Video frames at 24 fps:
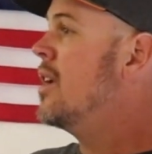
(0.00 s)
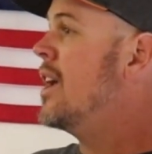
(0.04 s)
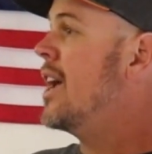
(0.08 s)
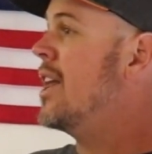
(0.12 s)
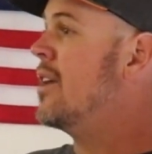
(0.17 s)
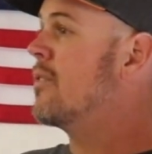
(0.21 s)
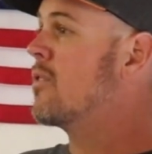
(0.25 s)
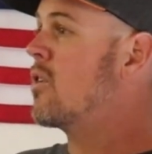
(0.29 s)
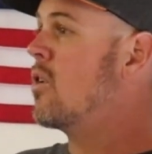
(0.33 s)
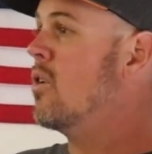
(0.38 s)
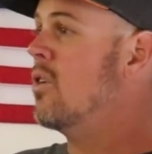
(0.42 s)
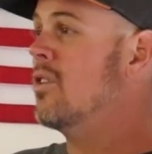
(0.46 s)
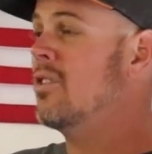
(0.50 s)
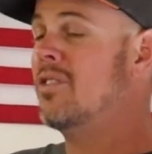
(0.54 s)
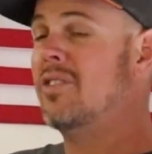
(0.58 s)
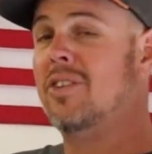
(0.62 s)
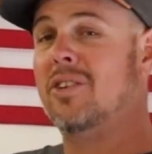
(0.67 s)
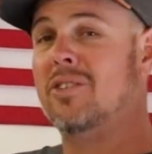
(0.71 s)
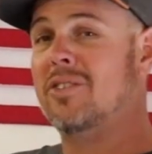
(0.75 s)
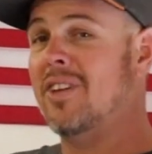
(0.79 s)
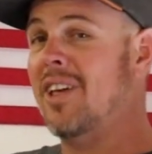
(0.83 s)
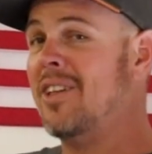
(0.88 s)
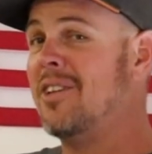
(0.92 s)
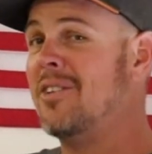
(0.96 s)
And of course,
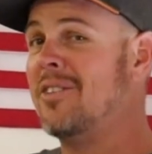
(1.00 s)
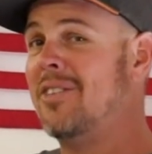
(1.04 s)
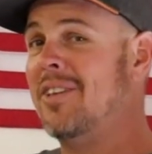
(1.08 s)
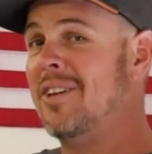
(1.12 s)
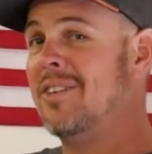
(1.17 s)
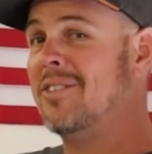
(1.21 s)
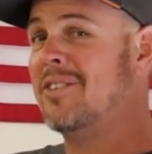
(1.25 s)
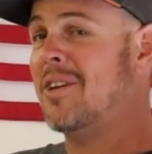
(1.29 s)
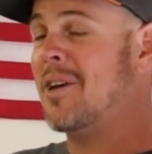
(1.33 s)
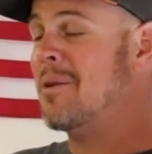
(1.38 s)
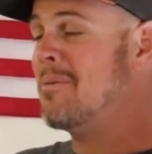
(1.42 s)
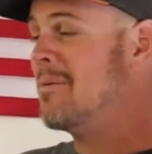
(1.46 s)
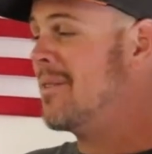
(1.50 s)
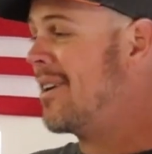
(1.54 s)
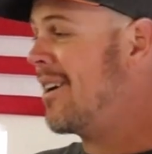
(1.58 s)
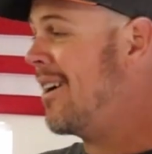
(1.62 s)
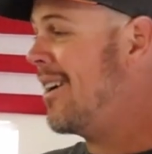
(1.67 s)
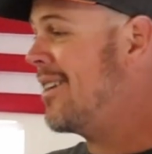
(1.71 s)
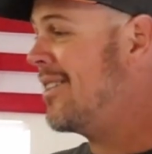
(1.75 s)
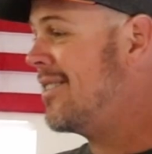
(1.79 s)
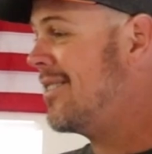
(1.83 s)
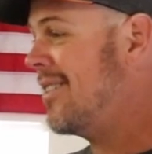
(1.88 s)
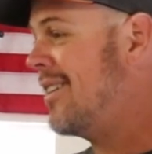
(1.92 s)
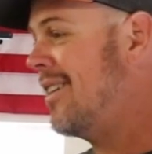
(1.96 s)
there's other things coming,
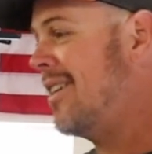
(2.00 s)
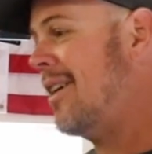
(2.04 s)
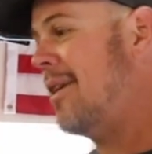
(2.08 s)
guys.